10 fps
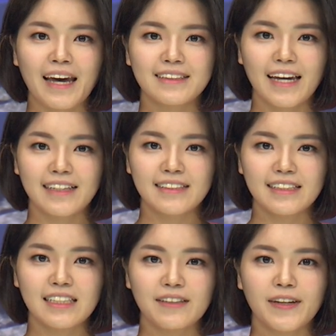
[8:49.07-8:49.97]
at
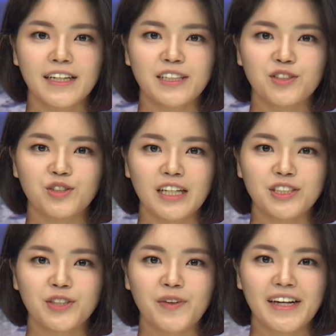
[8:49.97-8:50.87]
KCTV News
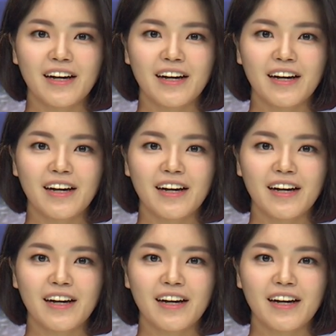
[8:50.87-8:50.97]
Jeju